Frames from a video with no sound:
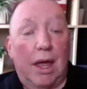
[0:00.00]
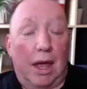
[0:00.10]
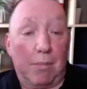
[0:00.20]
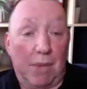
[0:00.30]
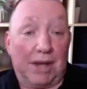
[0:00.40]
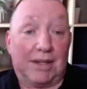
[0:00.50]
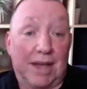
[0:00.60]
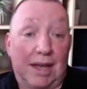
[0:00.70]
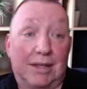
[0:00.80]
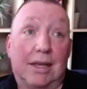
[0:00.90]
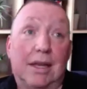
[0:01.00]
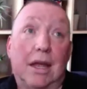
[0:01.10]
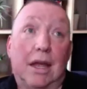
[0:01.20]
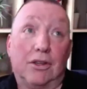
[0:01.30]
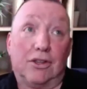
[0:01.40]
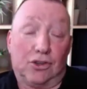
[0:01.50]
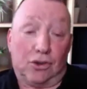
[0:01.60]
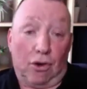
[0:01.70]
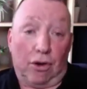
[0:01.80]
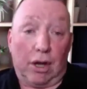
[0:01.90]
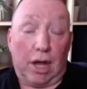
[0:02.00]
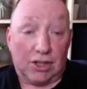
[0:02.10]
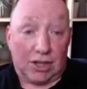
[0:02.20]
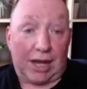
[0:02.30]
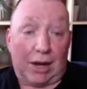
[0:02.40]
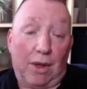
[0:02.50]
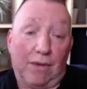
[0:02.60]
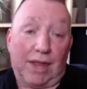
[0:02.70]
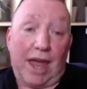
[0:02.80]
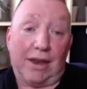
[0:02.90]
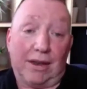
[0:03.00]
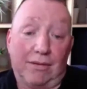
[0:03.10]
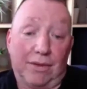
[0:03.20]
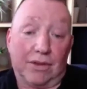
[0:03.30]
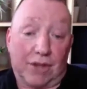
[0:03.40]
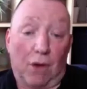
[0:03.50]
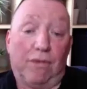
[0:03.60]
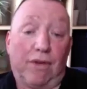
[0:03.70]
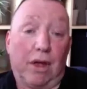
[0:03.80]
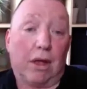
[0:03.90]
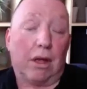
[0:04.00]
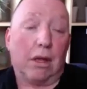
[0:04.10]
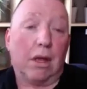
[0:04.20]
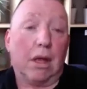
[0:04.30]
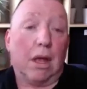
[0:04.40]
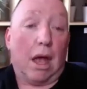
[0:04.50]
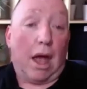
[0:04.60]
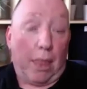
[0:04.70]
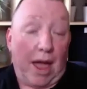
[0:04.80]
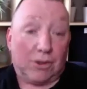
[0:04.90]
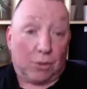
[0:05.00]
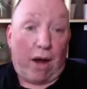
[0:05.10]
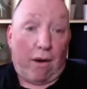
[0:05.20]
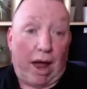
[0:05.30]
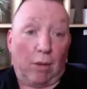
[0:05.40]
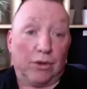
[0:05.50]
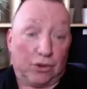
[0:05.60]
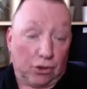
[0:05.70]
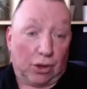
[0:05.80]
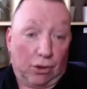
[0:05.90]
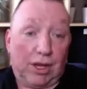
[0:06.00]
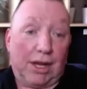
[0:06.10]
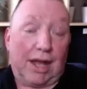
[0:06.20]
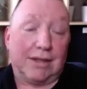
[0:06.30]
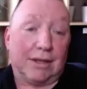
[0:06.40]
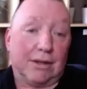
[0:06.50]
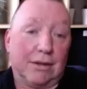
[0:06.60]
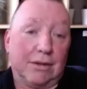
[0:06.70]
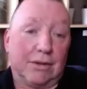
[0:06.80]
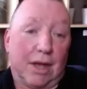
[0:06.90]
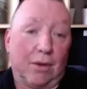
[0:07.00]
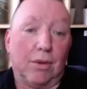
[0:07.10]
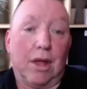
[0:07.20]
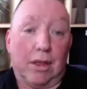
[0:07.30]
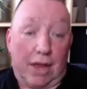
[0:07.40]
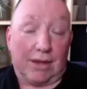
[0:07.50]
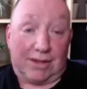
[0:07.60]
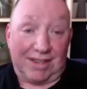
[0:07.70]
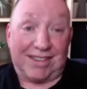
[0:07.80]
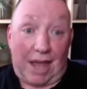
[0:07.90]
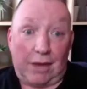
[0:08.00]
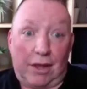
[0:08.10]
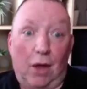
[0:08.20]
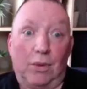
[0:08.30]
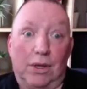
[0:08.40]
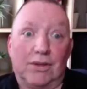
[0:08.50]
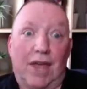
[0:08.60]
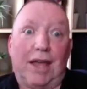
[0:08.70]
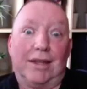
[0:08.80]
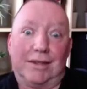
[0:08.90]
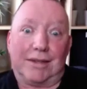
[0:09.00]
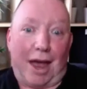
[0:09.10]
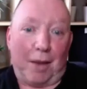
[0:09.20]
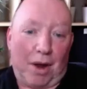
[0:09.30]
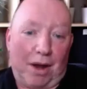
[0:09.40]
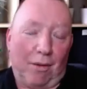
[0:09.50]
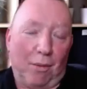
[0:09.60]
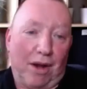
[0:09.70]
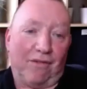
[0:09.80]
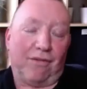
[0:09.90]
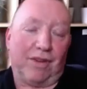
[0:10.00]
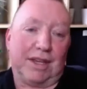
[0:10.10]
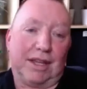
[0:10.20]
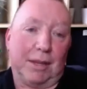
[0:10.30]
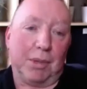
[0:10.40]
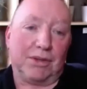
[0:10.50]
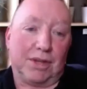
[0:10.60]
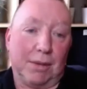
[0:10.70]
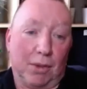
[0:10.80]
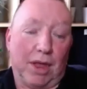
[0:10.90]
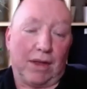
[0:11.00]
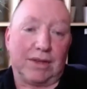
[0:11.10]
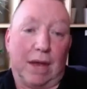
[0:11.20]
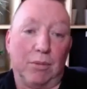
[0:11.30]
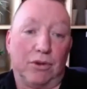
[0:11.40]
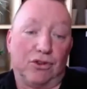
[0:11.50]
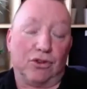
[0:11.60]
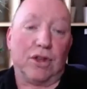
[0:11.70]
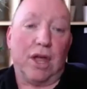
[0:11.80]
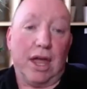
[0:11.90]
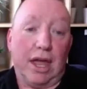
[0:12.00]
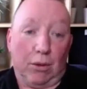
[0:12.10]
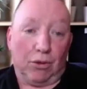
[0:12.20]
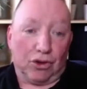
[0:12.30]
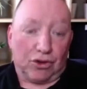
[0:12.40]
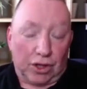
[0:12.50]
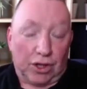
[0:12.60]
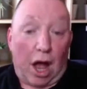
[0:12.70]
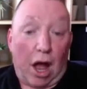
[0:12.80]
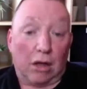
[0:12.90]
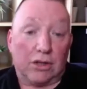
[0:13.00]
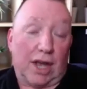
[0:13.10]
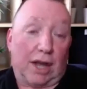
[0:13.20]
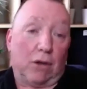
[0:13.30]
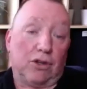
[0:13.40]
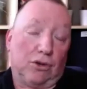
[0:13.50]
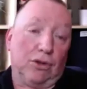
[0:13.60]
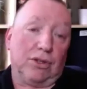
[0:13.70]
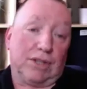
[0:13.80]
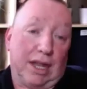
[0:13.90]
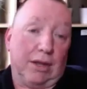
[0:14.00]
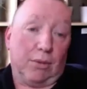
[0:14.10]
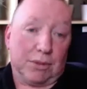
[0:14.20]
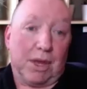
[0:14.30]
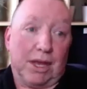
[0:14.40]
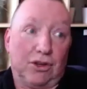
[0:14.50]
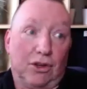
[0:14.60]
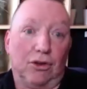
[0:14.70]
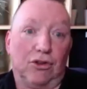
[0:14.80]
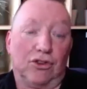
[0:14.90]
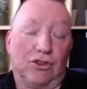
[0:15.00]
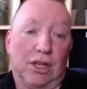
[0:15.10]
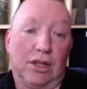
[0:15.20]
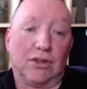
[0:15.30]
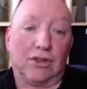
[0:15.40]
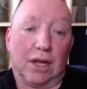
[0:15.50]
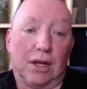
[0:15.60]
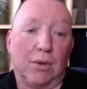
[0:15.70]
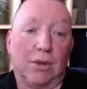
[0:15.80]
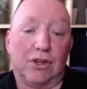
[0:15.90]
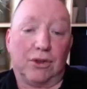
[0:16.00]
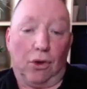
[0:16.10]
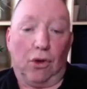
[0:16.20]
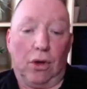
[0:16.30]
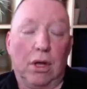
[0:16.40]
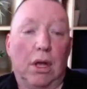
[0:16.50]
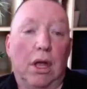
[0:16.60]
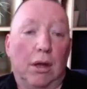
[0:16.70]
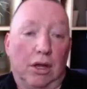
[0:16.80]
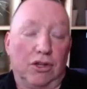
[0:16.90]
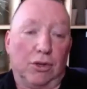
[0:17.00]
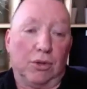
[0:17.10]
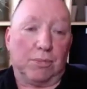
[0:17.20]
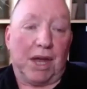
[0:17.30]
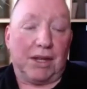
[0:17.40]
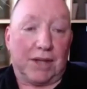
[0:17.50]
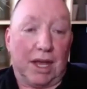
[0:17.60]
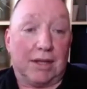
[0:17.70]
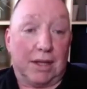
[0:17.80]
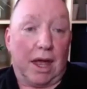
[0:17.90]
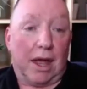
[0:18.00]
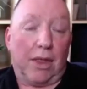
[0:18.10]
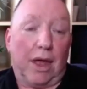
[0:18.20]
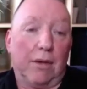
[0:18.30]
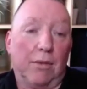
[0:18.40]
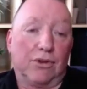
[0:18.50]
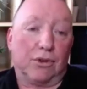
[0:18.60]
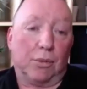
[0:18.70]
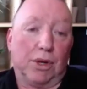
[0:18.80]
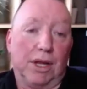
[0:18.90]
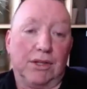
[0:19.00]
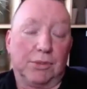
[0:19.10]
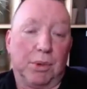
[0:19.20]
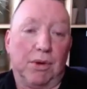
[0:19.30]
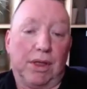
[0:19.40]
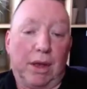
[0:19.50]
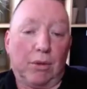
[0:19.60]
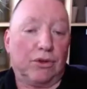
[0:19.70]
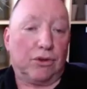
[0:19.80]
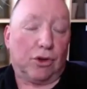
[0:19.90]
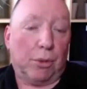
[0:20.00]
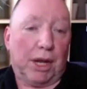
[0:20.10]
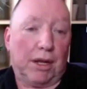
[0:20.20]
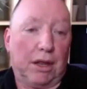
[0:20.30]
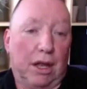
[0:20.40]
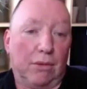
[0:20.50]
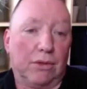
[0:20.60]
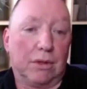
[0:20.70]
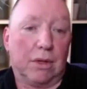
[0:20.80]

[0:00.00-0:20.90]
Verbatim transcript: and meditating, and she saw a, a shadow at the end of the sofa, and that's where I was stood looking at her so that's the the only second time where where I've physically been seen. But that time was just it was just a dark shadow. She couldn't tell it was me. She could just see the shadow, and she thought because she was meditating that that it was somebody in spirit that was just coming in close.